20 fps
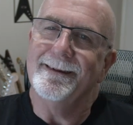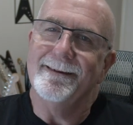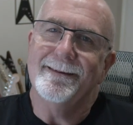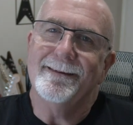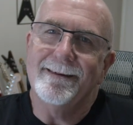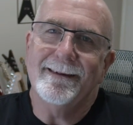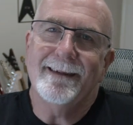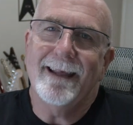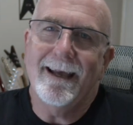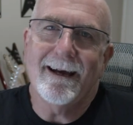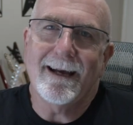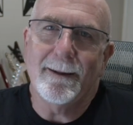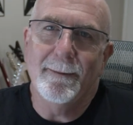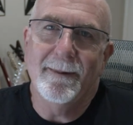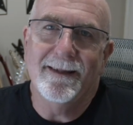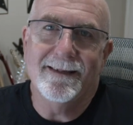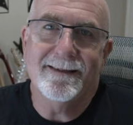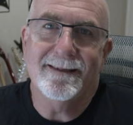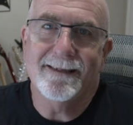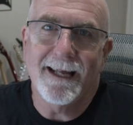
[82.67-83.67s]
the outcome
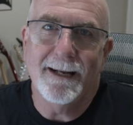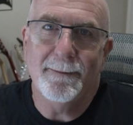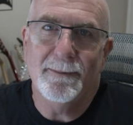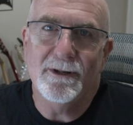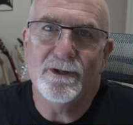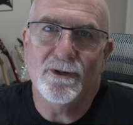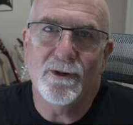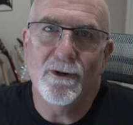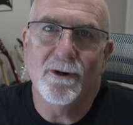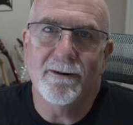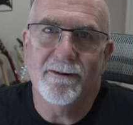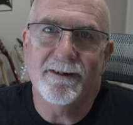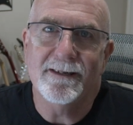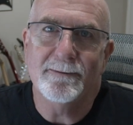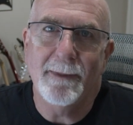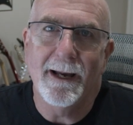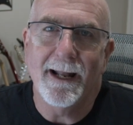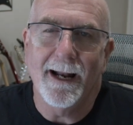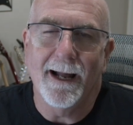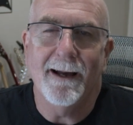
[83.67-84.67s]
of this is going to be shorter is
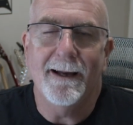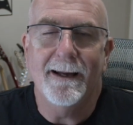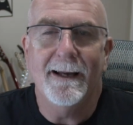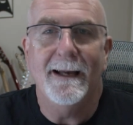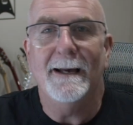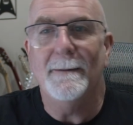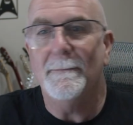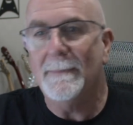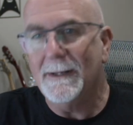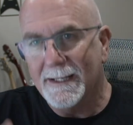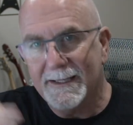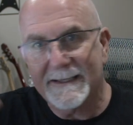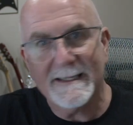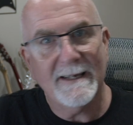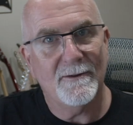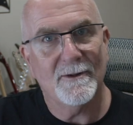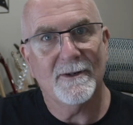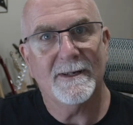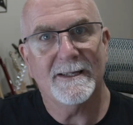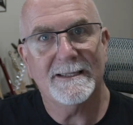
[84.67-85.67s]
better, but let's
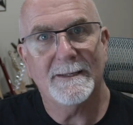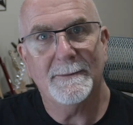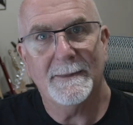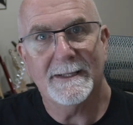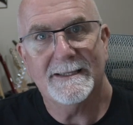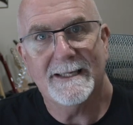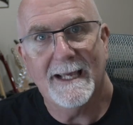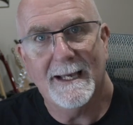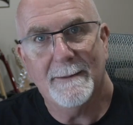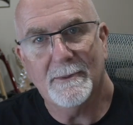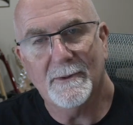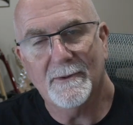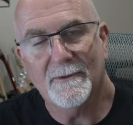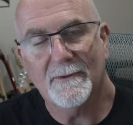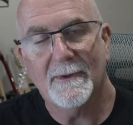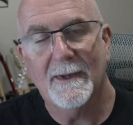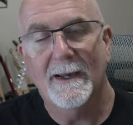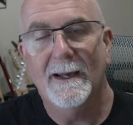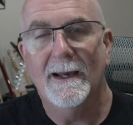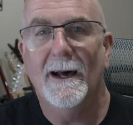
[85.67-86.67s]
have a look at some
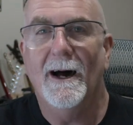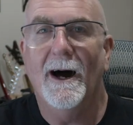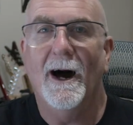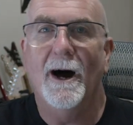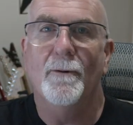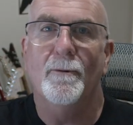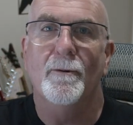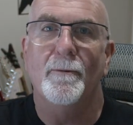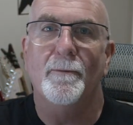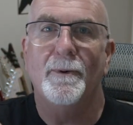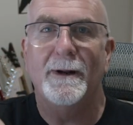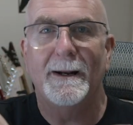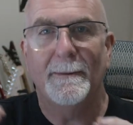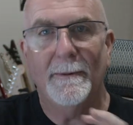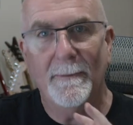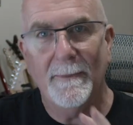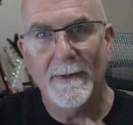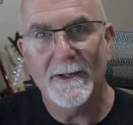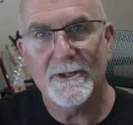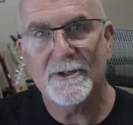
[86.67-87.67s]
examples. I will put up
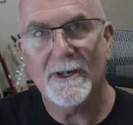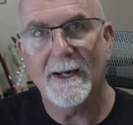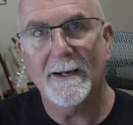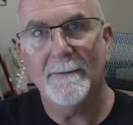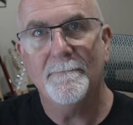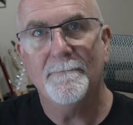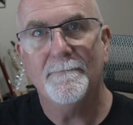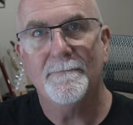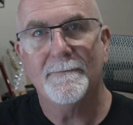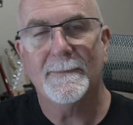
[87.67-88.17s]
a picture.